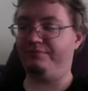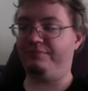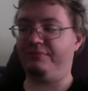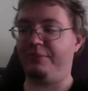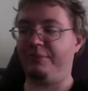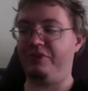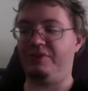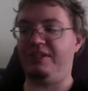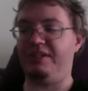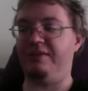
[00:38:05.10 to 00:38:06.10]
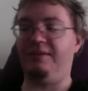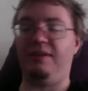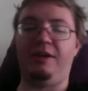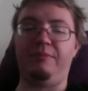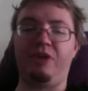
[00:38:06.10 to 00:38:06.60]
the most recent
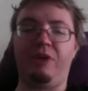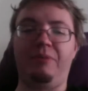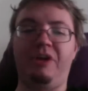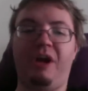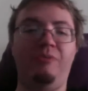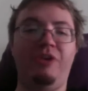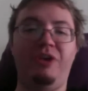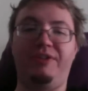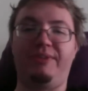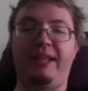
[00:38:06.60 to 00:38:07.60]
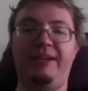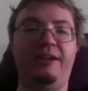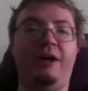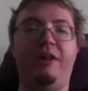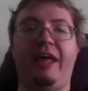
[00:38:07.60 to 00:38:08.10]
um, Robert Galbraith,
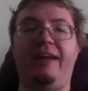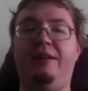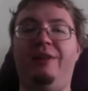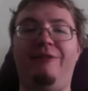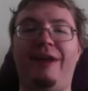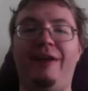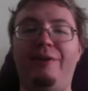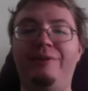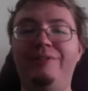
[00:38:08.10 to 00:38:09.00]
ending on that cliffhanger.